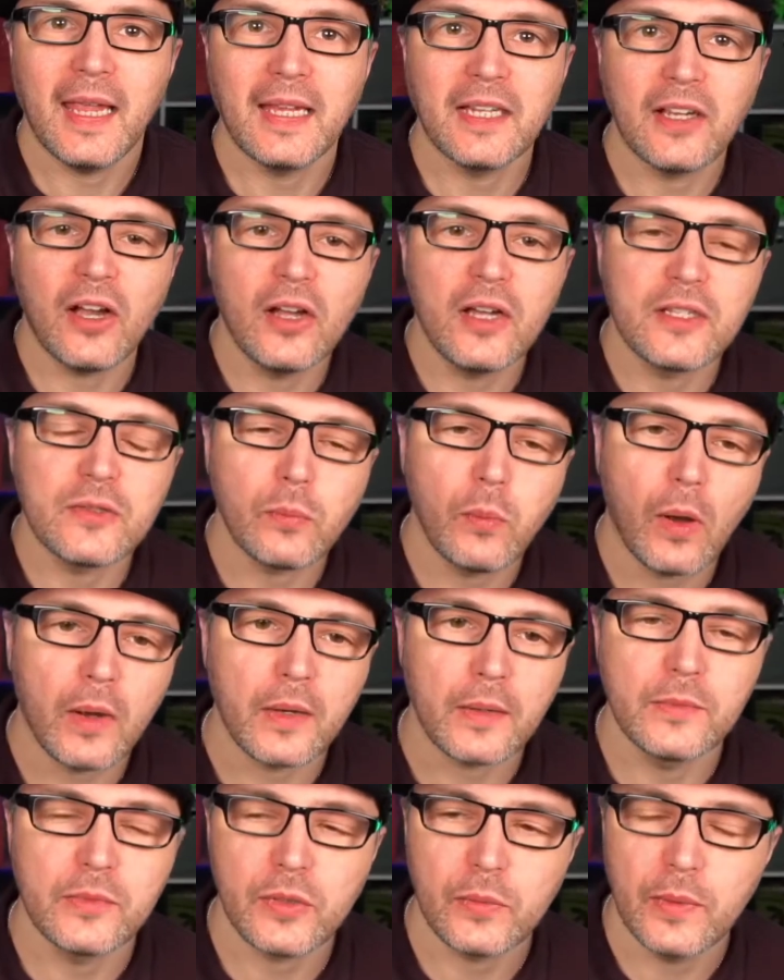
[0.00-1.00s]
Hey guys,
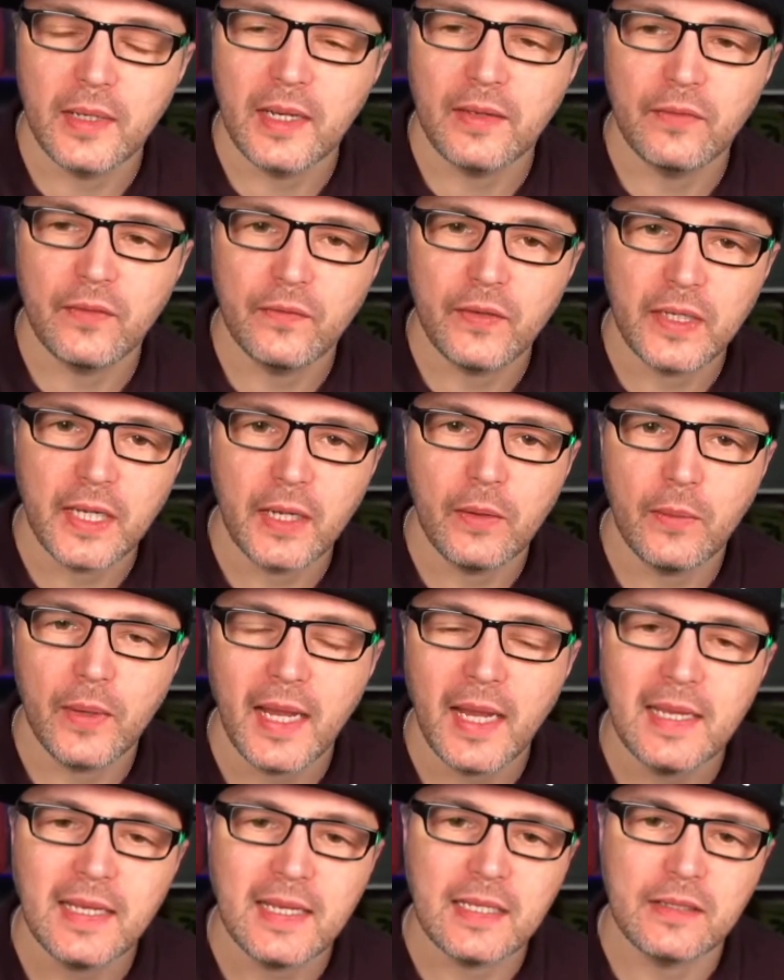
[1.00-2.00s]
welcome to another video.
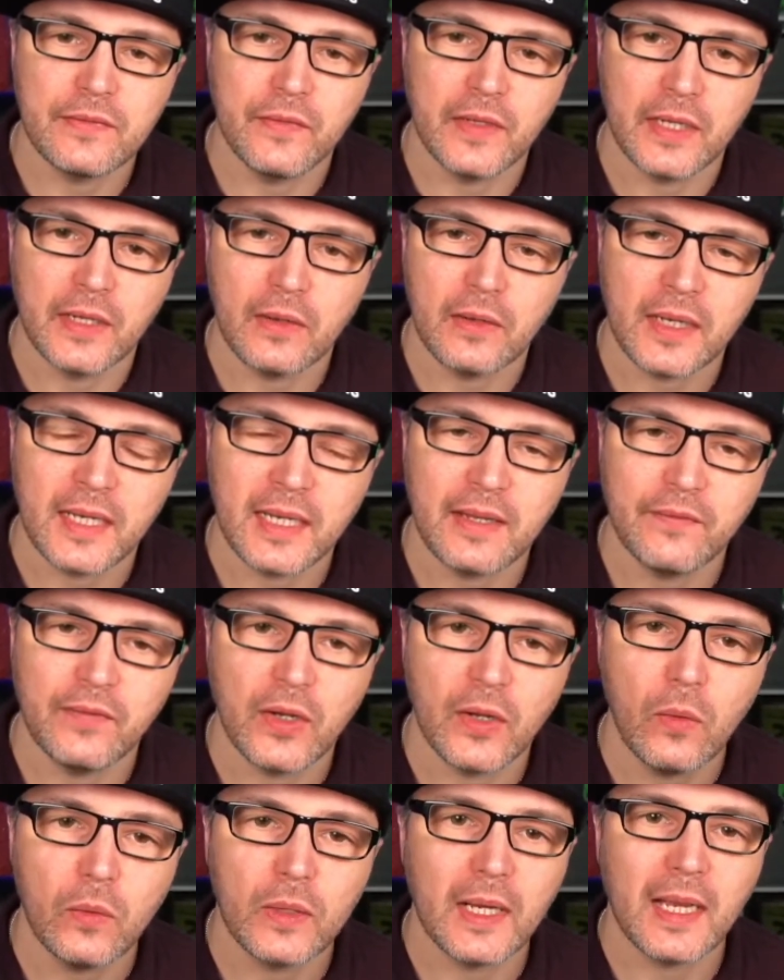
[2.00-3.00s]
In this video I'm going to
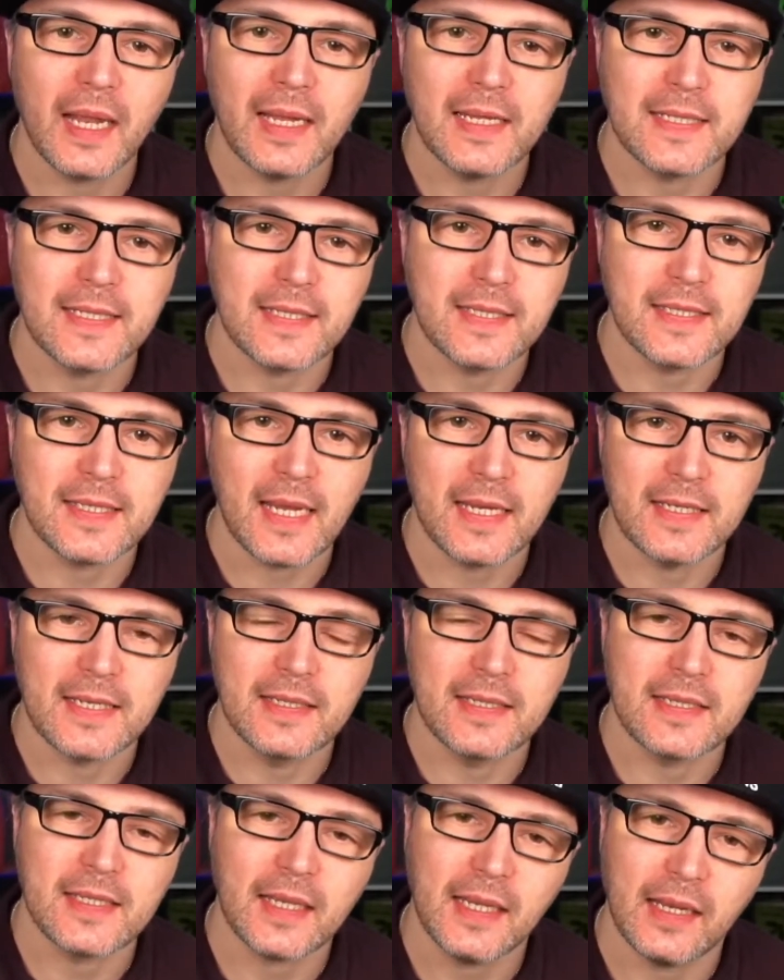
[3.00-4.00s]
give you all the latest
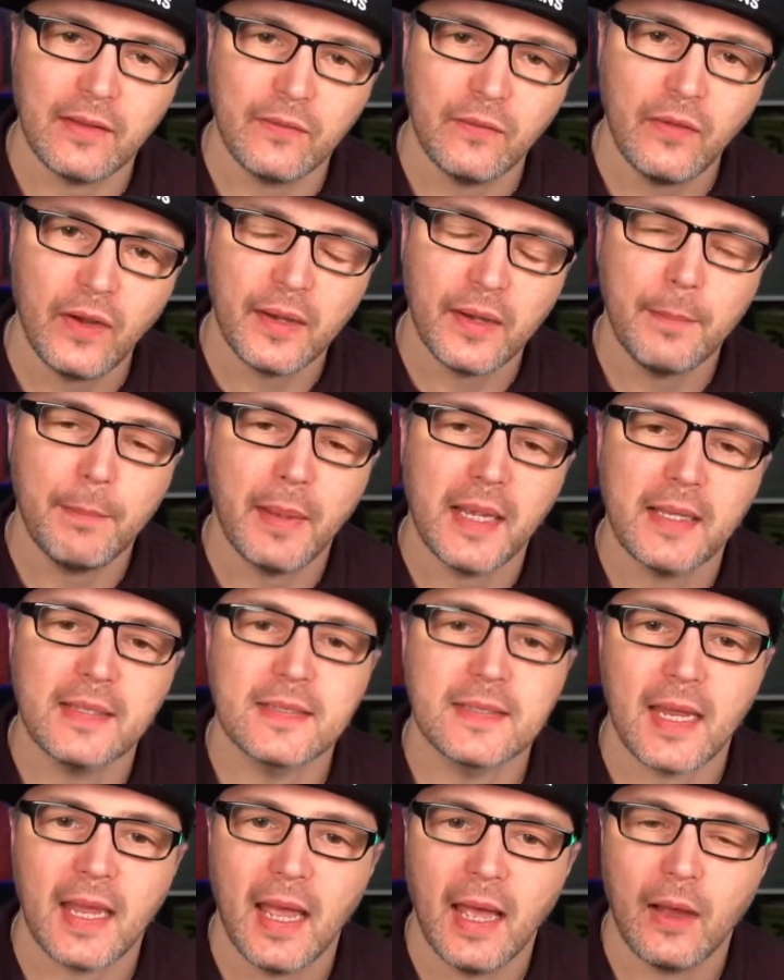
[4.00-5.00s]
settings to get the very
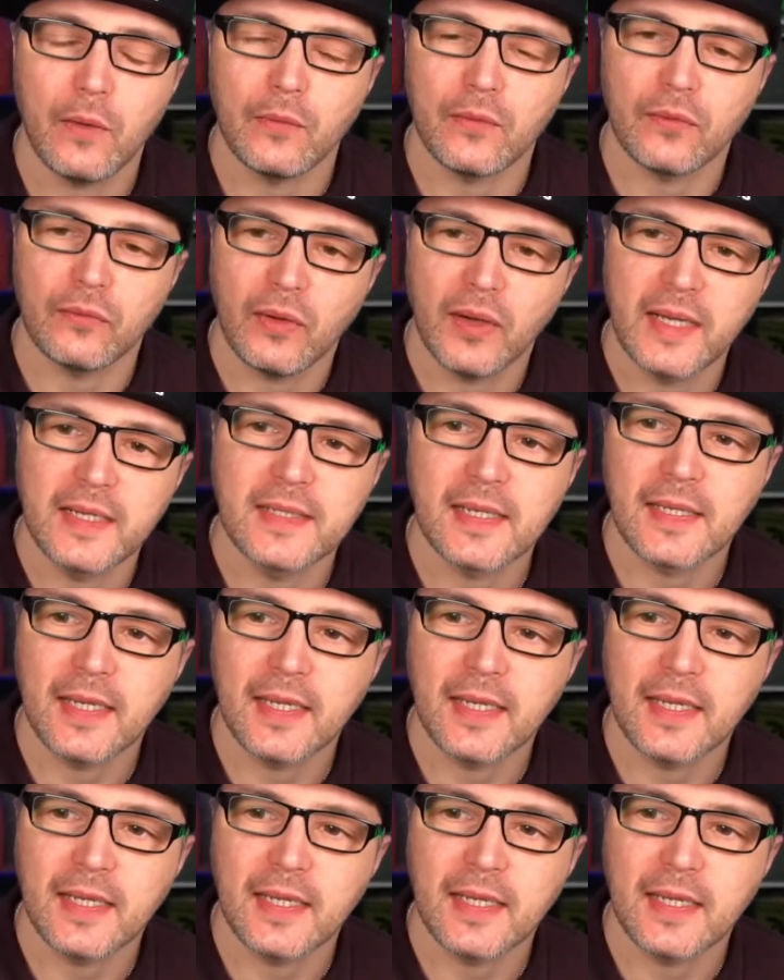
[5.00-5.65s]
best out of the Razer